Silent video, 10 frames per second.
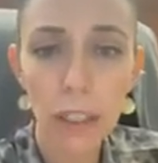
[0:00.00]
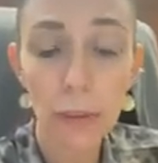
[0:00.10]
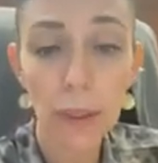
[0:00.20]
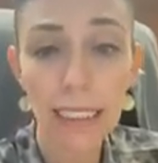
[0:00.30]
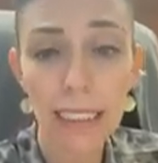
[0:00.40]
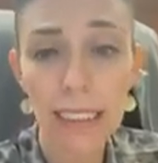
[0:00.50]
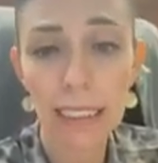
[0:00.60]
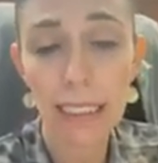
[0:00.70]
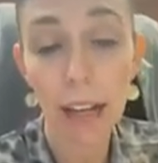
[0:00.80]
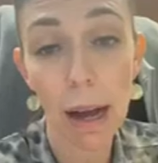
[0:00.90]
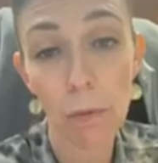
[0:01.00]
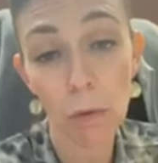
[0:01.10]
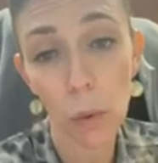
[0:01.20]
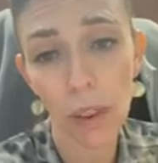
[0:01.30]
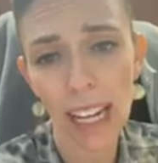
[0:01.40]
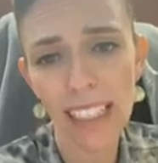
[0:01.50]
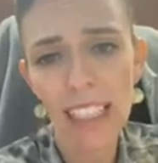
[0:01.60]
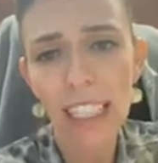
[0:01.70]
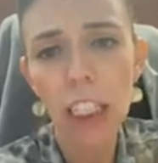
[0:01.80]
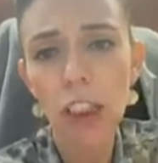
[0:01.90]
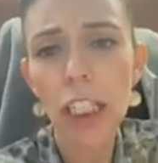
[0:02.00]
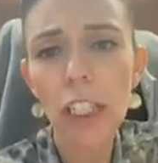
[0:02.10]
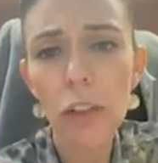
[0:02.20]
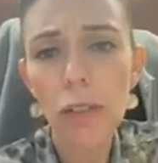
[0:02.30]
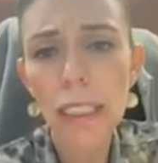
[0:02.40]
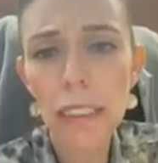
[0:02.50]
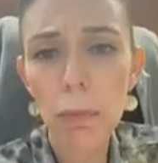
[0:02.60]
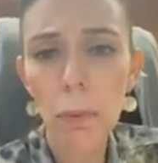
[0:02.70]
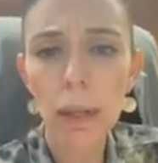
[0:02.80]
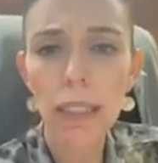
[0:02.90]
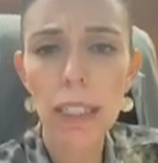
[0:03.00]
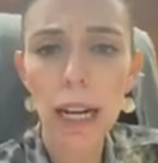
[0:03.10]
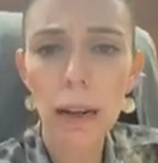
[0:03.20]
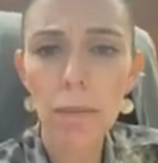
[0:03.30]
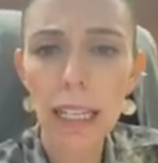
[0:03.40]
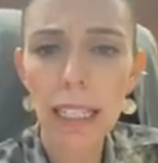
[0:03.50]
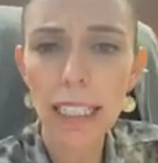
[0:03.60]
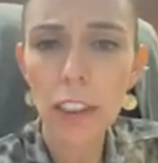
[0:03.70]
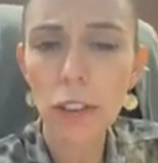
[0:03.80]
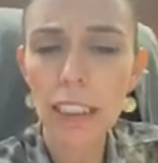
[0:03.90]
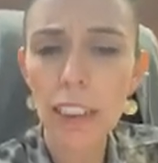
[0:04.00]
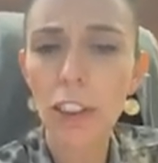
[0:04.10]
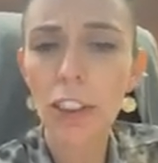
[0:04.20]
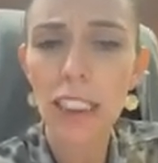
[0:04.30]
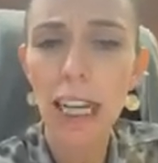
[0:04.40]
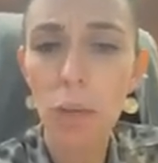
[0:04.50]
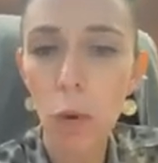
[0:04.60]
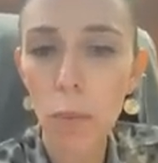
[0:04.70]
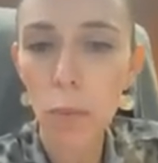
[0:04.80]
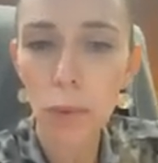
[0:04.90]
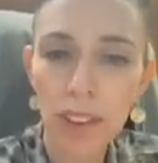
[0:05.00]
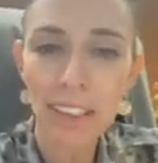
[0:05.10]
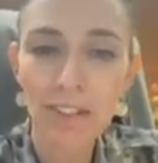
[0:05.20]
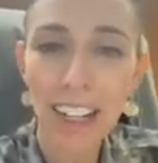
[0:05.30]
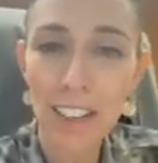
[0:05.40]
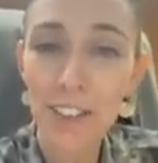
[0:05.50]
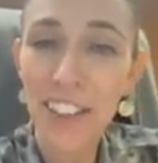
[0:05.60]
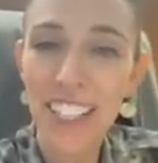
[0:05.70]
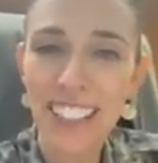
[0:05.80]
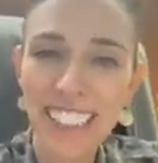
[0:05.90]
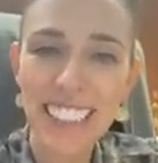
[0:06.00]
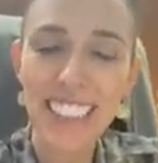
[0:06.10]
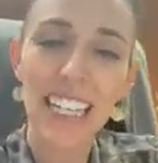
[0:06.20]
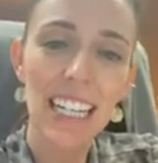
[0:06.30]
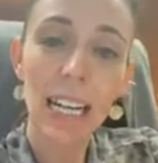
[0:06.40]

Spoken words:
reasons for that. Jeanette, you've raised the point that hairdressers, you say, are more important than fast food outlets.